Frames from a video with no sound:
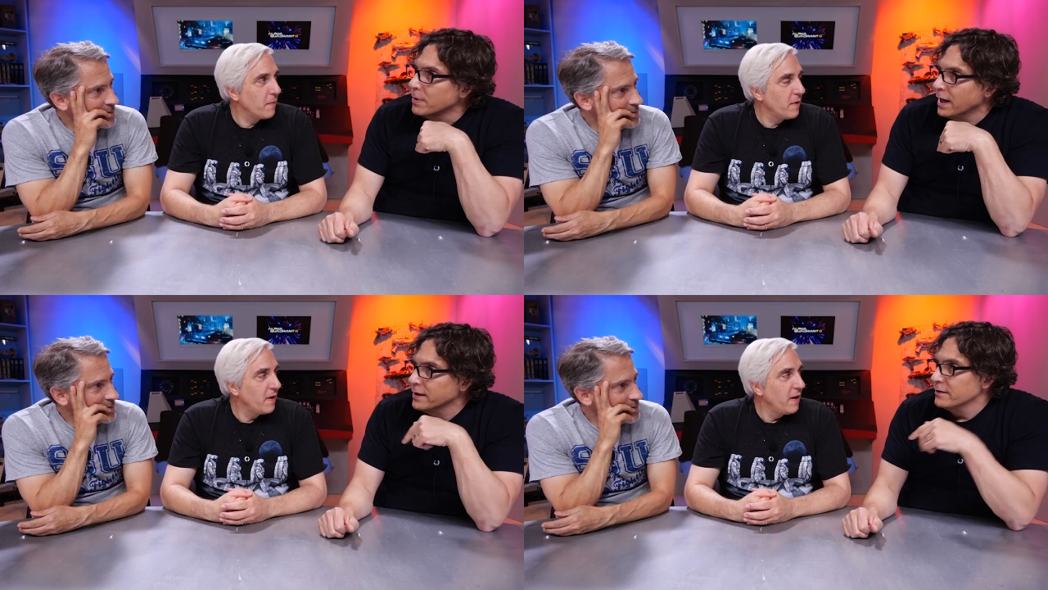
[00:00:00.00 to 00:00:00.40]

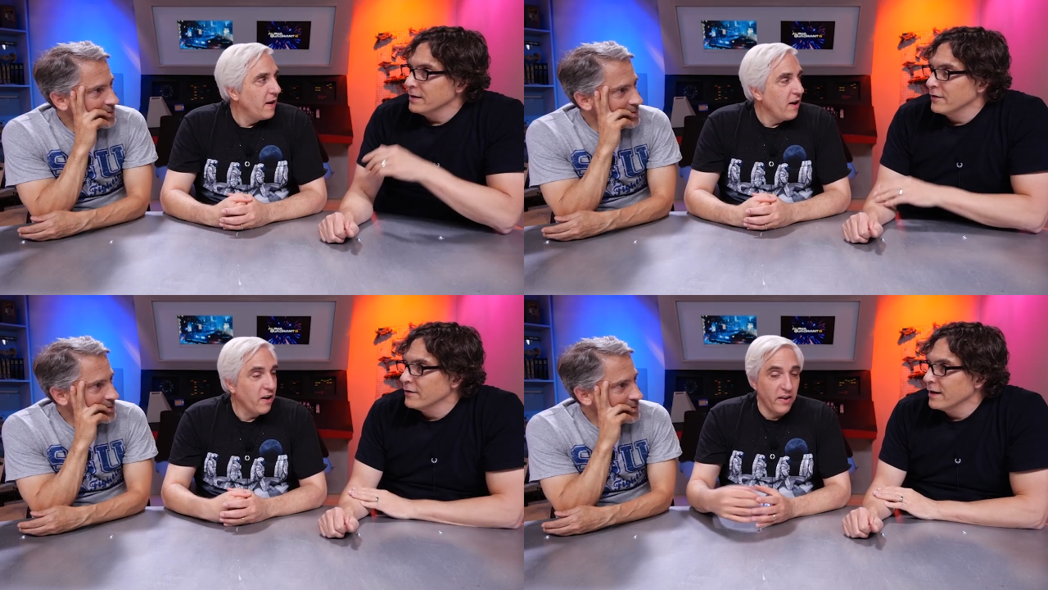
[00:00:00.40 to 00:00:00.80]
Speaker 1: body.
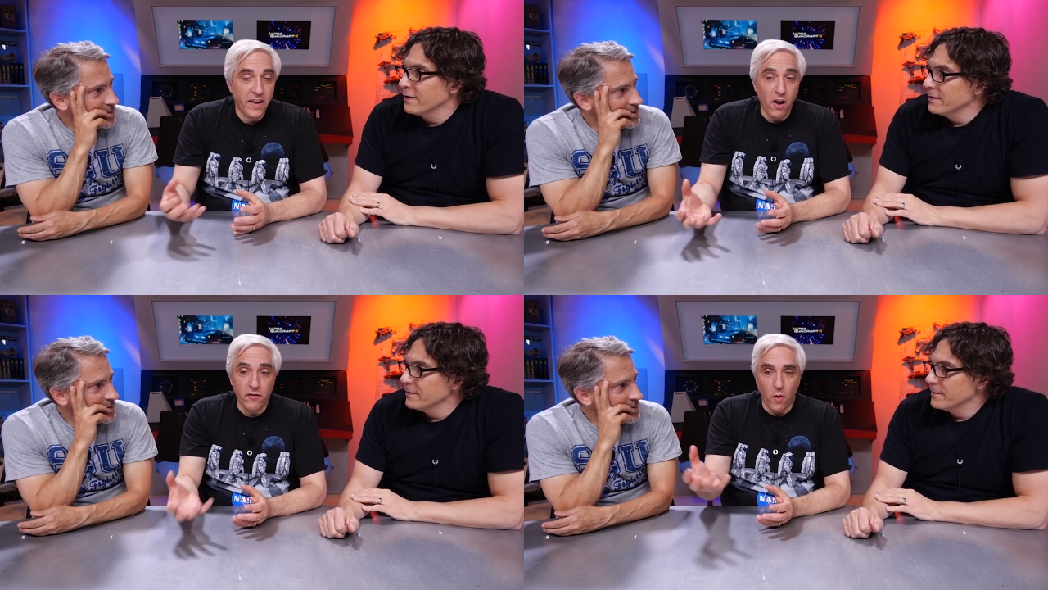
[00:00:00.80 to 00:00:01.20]
Because
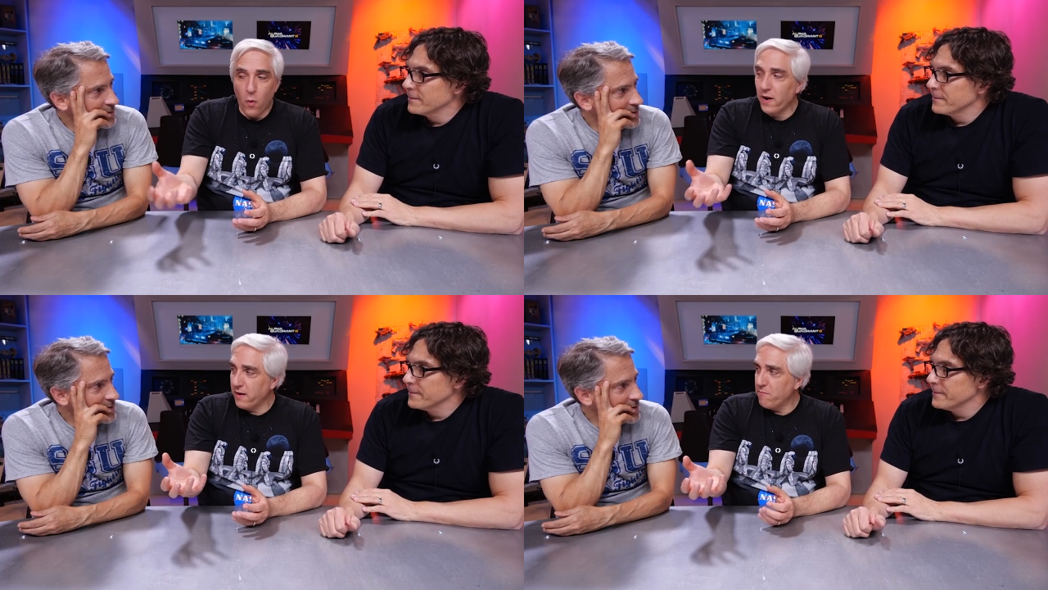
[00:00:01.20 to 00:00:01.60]
it
Speaker 2: killed the
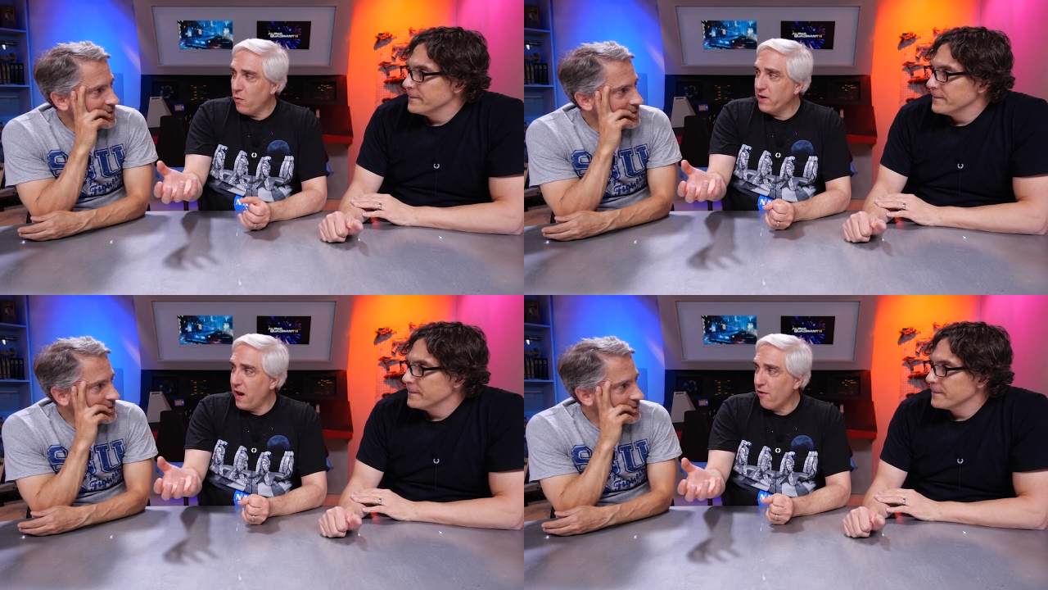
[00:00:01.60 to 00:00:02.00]
one,
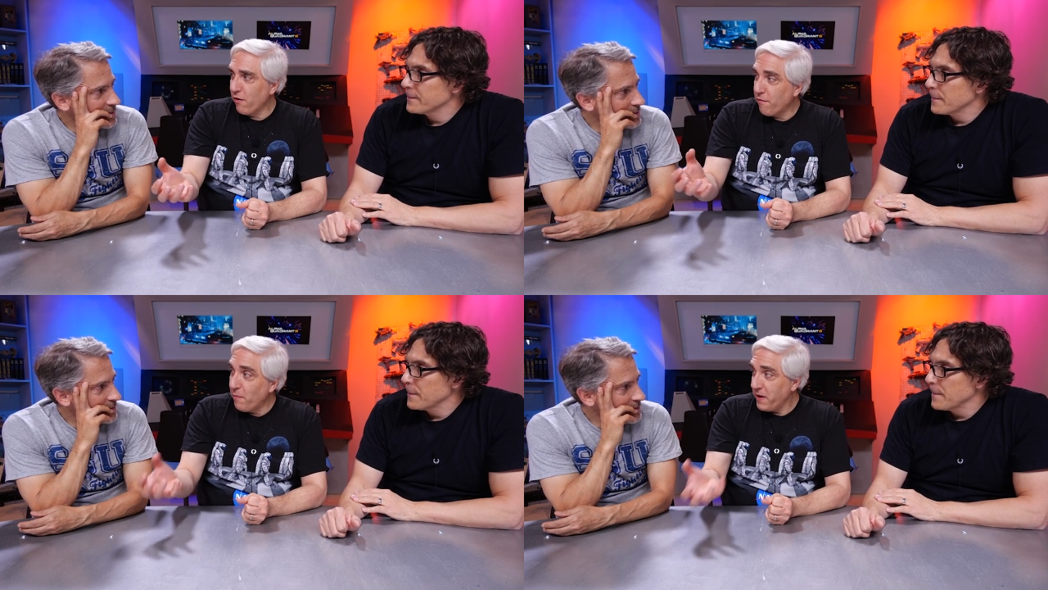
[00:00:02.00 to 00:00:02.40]
one
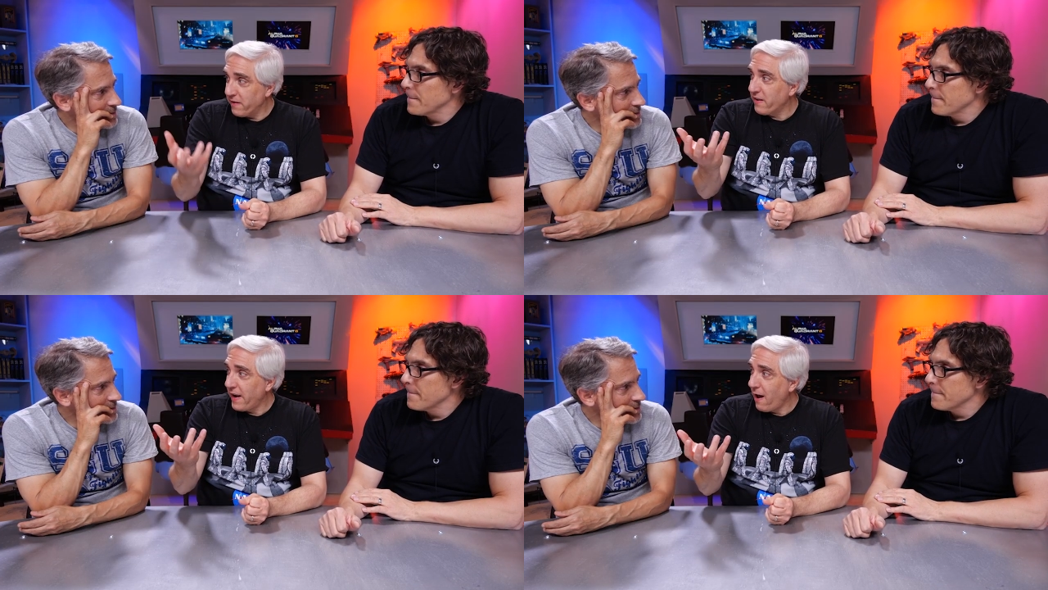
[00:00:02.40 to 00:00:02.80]
character from the
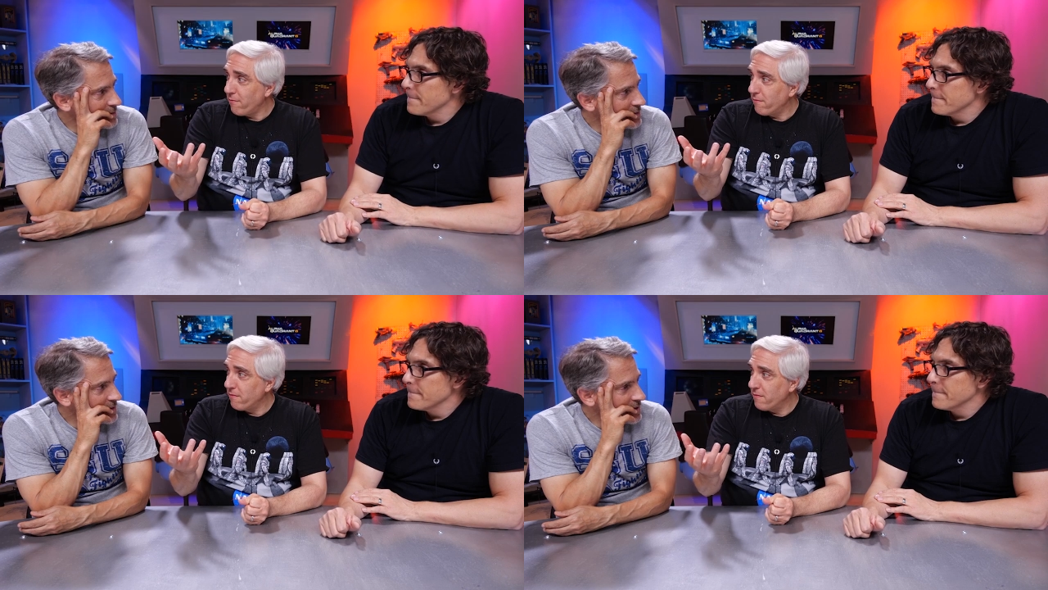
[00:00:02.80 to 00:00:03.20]
inside
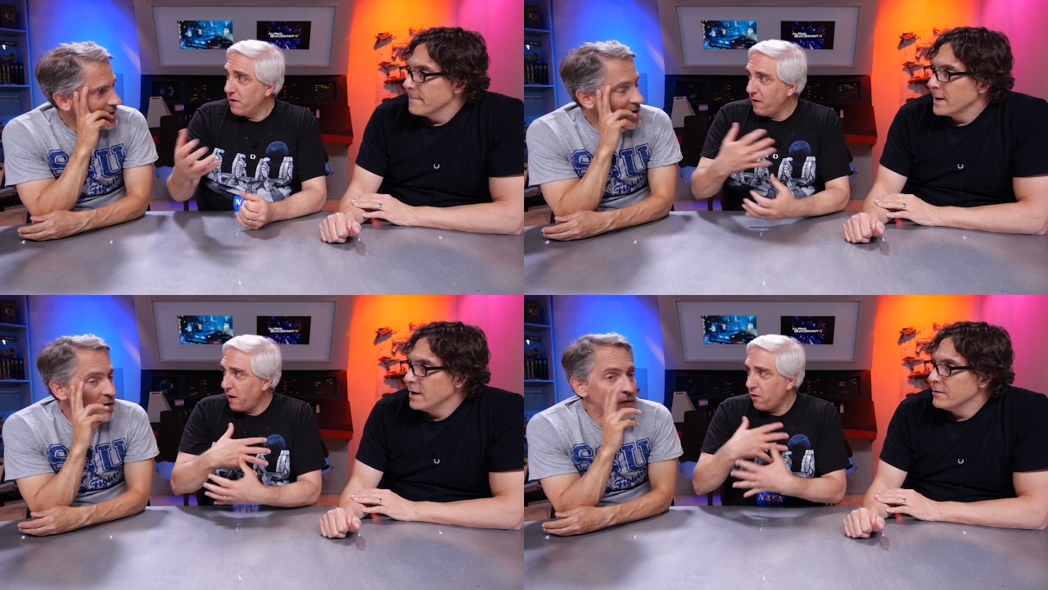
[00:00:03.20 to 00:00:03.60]
out.
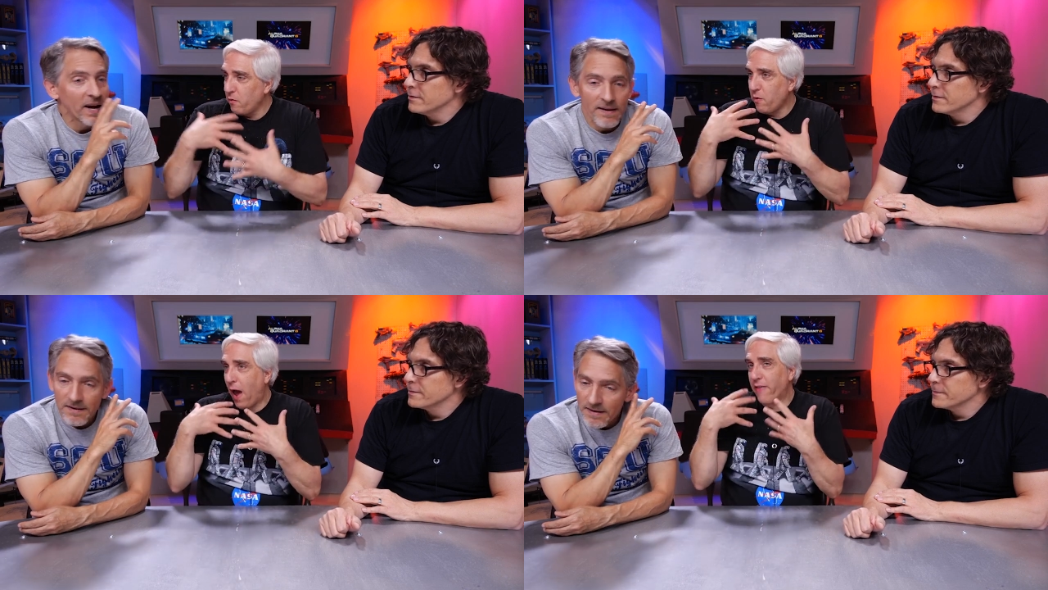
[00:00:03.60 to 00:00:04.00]
The guy who,
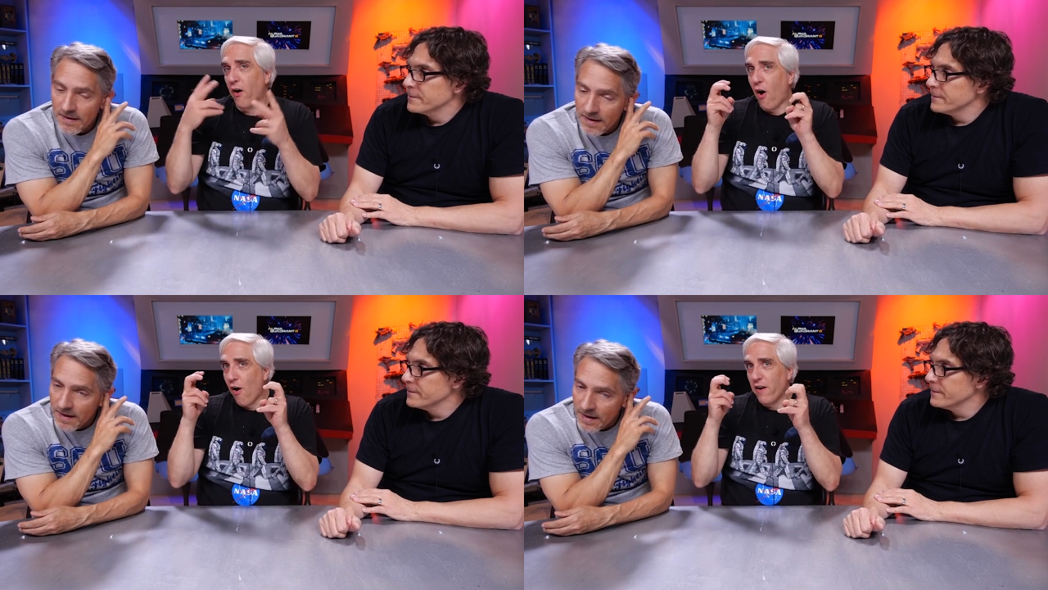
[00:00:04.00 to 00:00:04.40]
right. who had
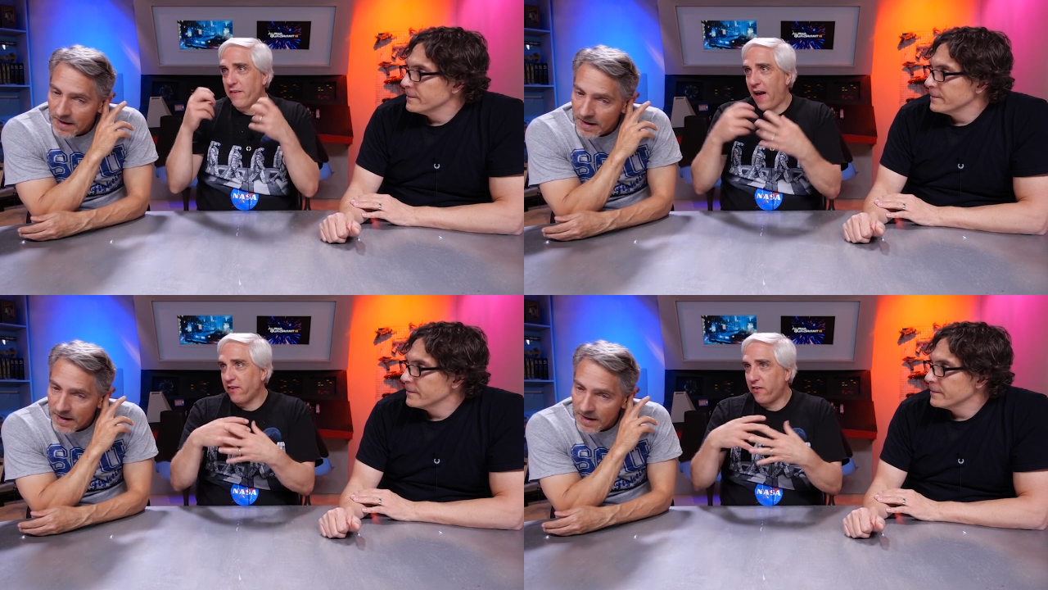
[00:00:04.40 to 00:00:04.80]
the heart
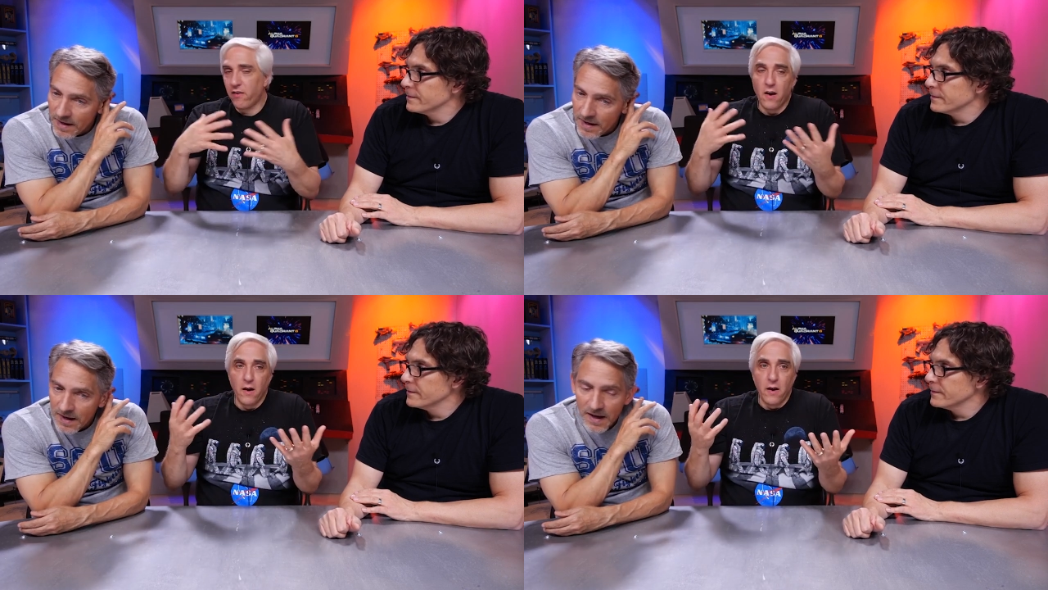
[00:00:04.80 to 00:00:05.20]
attack is just